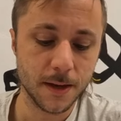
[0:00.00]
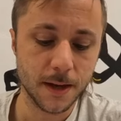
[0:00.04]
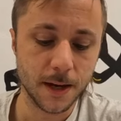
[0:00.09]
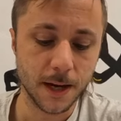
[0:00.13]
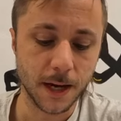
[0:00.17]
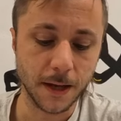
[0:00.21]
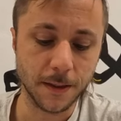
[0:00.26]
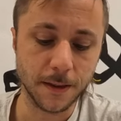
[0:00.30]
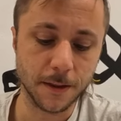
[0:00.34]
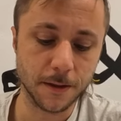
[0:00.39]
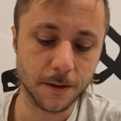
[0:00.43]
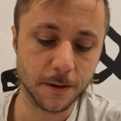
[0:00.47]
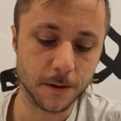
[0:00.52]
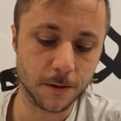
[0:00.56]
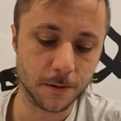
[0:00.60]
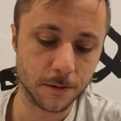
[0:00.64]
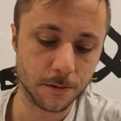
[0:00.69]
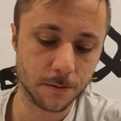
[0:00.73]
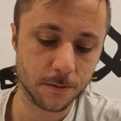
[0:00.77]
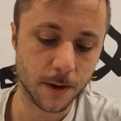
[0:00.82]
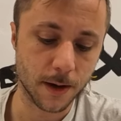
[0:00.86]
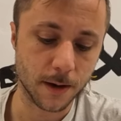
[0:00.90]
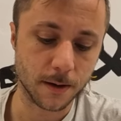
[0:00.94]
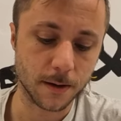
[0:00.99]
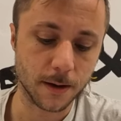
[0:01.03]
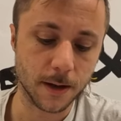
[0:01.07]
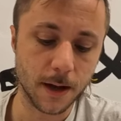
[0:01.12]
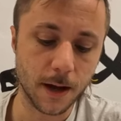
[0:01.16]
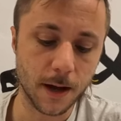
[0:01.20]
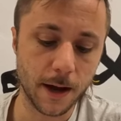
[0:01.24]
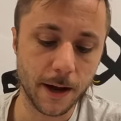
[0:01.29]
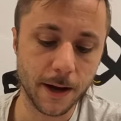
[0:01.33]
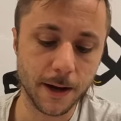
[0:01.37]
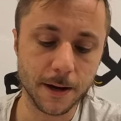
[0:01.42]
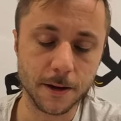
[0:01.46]
And then your throttle
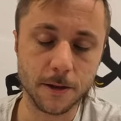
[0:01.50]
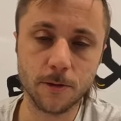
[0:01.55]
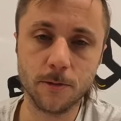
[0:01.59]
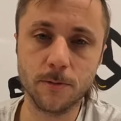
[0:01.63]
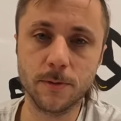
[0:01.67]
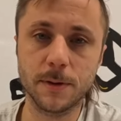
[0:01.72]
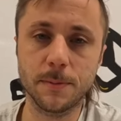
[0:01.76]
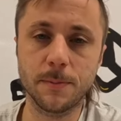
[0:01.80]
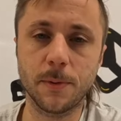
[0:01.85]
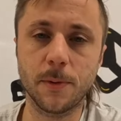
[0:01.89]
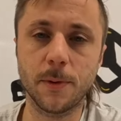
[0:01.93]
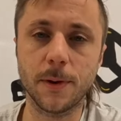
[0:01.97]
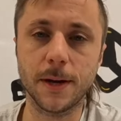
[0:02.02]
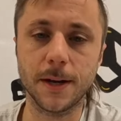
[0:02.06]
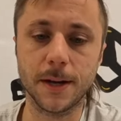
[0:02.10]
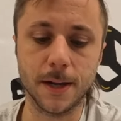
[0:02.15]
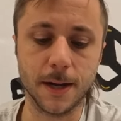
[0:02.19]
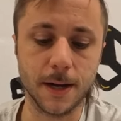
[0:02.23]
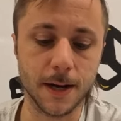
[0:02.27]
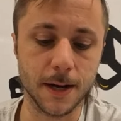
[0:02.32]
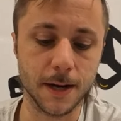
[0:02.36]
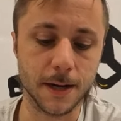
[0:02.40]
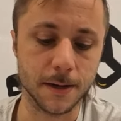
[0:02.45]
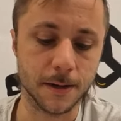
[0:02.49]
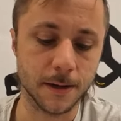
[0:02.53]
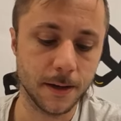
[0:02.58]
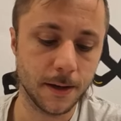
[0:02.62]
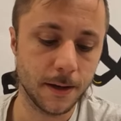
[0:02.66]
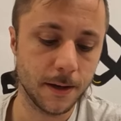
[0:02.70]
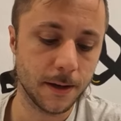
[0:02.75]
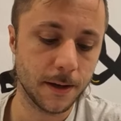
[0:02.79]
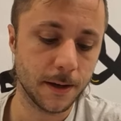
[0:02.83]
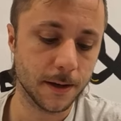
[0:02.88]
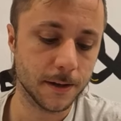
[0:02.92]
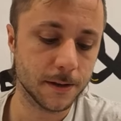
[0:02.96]
high at 3.9.
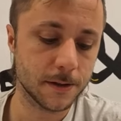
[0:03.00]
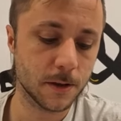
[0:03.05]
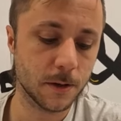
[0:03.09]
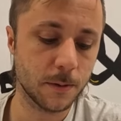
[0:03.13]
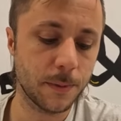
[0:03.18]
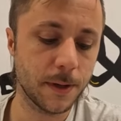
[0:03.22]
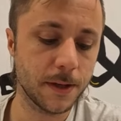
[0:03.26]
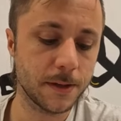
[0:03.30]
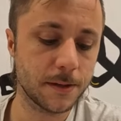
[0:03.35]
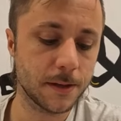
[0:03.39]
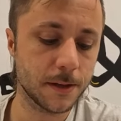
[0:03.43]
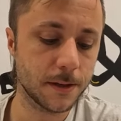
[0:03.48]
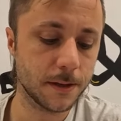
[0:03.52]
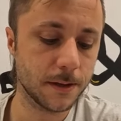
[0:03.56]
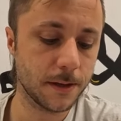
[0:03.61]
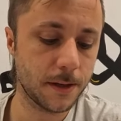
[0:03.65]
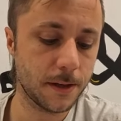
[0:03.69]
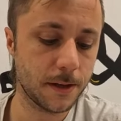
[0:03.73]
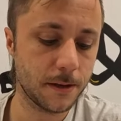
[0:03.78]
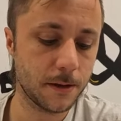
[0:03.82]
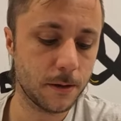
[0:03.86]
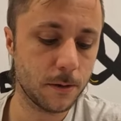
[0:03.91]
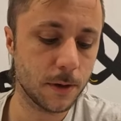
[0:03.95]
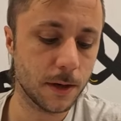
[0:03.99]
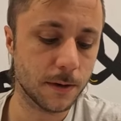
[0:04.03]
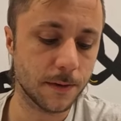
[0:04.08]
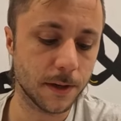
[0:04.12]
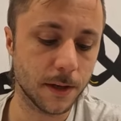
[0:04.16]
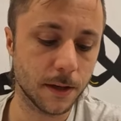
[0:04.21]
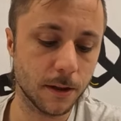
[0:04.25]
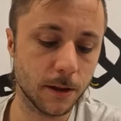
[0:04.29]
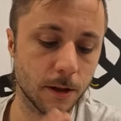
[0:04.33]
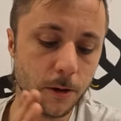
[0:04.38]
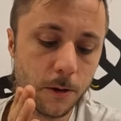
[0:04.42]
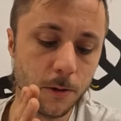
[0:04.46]
And so basically you have
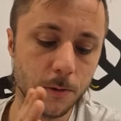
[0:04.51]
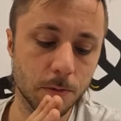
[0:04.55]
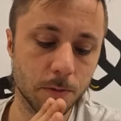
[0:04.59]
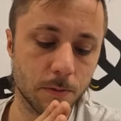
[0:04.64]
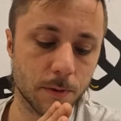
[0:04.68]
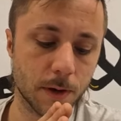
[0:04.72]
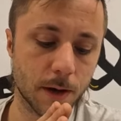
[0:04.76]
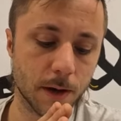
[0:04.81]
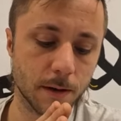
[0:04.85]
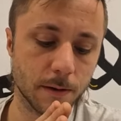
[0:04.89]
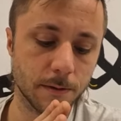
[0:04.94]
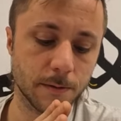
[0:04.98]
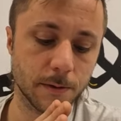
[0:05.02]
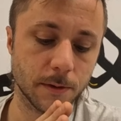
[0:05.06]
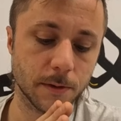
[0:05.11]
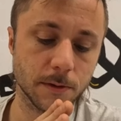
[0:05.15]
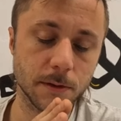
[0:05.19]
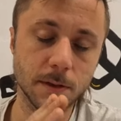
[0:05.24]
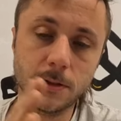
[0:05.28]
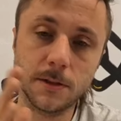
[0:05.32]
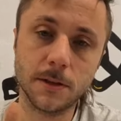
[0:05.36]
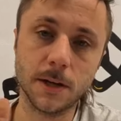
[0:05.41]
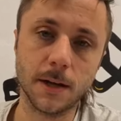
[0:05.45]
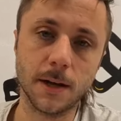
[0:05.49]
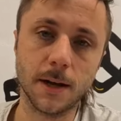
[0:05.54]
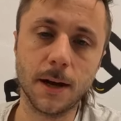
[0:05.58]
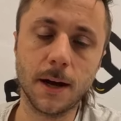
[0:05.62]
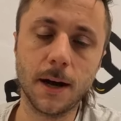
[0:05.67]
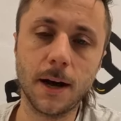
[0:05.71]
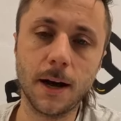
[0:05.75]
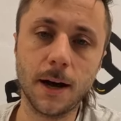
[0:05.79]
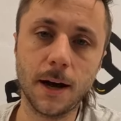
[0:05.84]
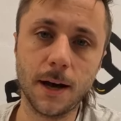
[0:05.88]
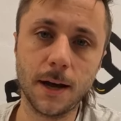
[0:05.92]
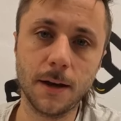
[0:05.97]
a low throttle voltage and a
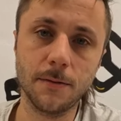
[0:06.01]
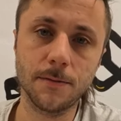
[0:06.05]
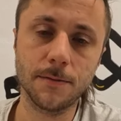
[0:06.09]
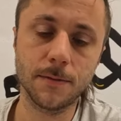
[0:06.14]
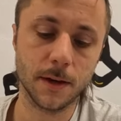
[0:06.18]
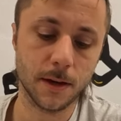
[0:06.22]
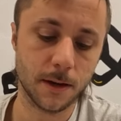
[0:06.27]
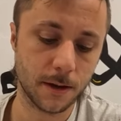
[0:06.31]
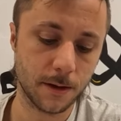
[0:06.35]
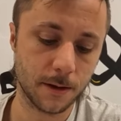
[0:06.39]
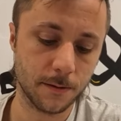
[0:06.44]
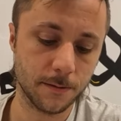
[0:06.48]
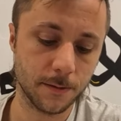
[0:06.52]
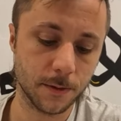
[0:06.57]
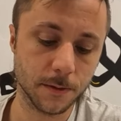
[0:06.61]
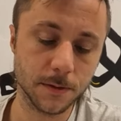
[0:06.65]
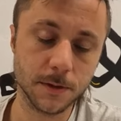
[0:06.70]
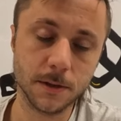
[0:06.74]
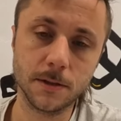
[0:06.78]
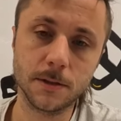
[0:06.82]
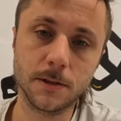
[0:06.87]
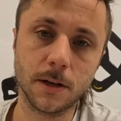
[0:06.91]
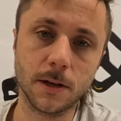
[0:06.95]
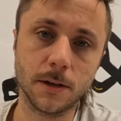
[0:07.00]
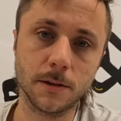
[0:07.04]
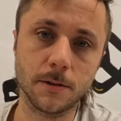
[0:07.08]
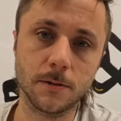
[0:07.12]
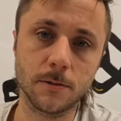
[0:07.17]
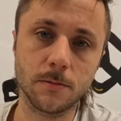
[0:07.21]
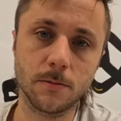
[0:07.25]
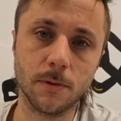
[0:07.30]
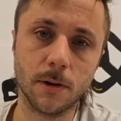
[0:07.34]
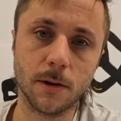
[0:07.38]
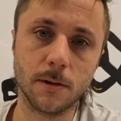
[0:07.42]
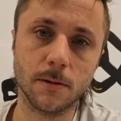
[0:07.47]
high voltage on your
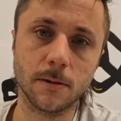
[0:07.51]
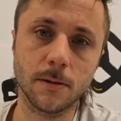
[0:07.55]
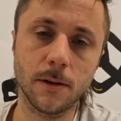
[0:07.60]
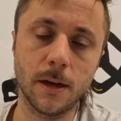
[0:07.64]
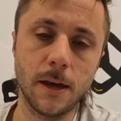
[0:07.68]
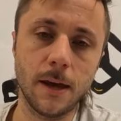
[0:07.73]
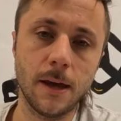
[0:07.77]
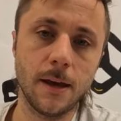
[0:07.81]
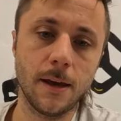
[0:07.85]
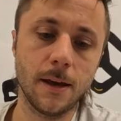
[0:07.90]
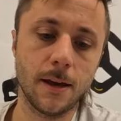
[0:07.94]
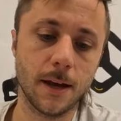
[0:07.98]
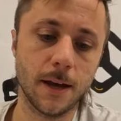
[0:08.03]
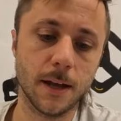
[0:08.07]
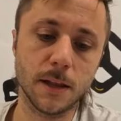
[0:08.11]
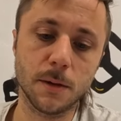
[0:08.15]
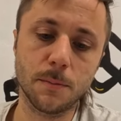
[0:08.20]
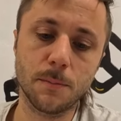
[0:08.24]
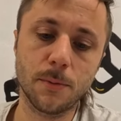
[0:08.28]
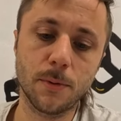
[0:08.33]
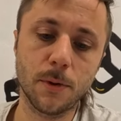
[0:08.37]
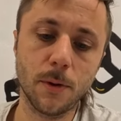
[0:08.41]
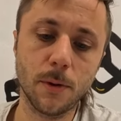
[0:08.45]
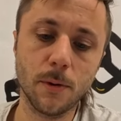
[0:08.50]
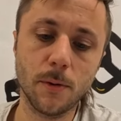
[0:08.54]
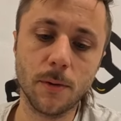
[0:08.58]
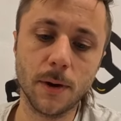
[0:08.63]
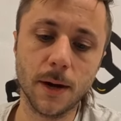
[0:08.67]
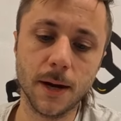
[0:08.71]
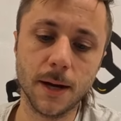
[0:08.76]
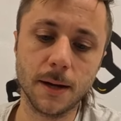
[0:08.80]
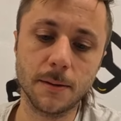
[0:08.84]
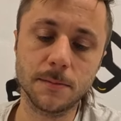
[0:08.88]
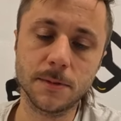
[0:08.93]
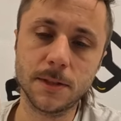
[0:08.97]
throttle, and the
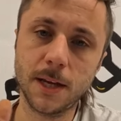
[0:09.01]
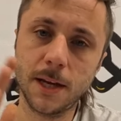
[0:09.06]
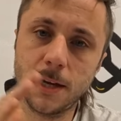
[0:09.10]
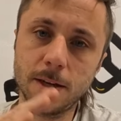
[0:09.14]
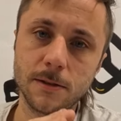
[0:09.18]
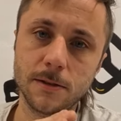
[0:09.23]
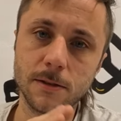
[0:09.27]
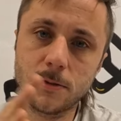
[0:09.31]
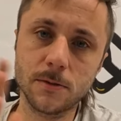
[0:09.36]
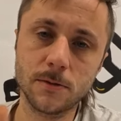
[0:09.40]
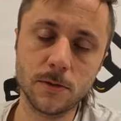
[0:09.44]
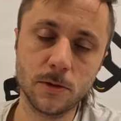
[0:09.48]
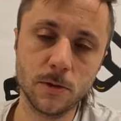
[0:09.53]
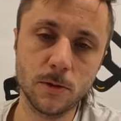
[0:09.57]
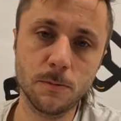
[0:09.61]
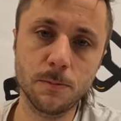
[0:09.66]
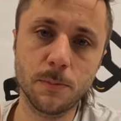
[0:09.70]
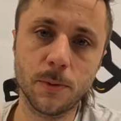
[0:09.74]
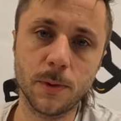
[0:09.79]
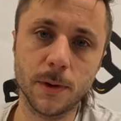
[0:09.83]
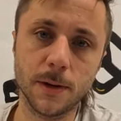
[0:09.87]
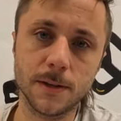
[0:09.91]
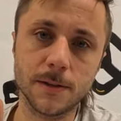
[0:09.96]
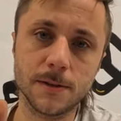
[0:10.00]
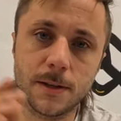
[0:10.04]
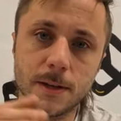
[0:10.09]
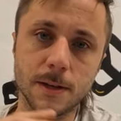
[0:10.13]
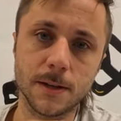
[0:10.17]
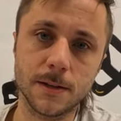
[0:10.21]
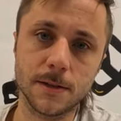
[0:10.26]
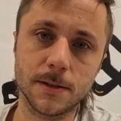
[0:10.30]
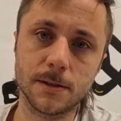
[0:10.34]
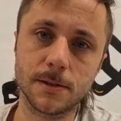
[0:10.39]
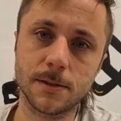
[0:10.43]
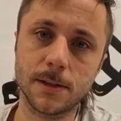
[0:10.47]
program takes those 2 points
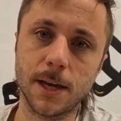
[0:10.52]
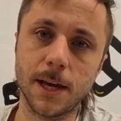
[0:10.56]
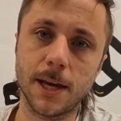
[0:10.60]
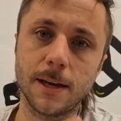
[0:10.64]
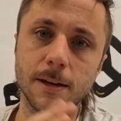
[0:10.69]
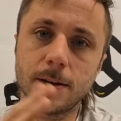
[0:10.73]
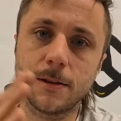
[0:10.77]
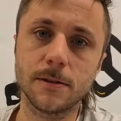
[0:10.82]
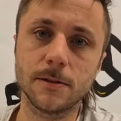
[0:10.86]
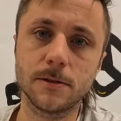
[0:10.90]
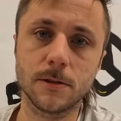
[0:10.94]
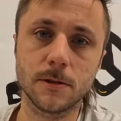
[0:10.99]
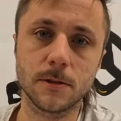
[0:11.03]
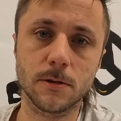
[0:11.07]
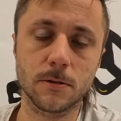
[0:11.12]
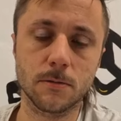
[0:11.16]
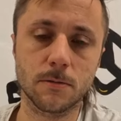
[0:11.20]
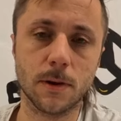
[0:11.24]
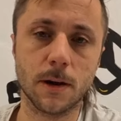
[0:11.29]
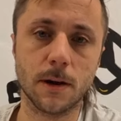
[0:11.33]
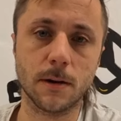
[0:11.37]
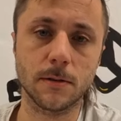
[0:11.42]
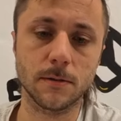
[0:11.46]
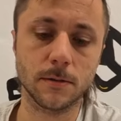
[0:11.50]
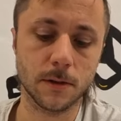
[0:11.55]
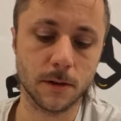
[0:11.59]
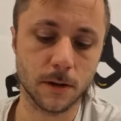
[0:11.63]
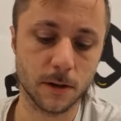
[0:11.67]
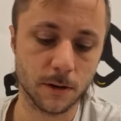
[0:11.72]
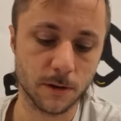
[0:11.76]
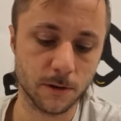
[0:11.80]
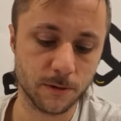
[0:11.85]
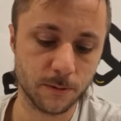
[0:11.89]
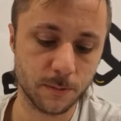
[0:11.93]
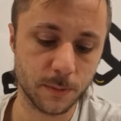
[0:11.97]
and scales your throttle
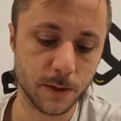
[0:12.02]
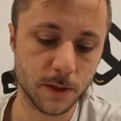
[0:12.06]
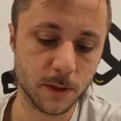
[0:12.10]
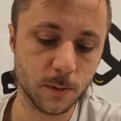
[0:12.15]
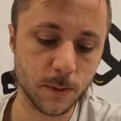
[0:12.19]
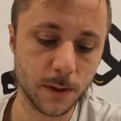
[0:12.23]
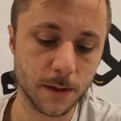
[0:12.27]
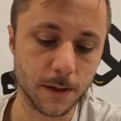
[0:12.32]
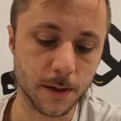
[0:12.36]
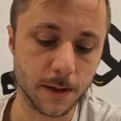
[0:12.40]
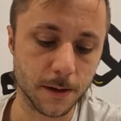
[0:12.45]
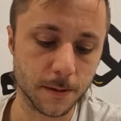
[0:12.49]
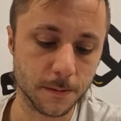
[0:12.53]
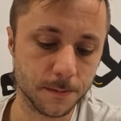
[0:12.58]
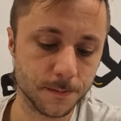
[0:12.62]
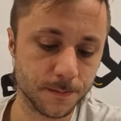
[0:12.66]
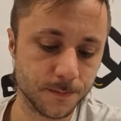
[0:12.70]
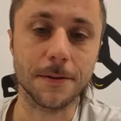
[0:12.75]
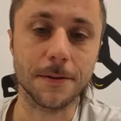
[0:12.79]
curve between there.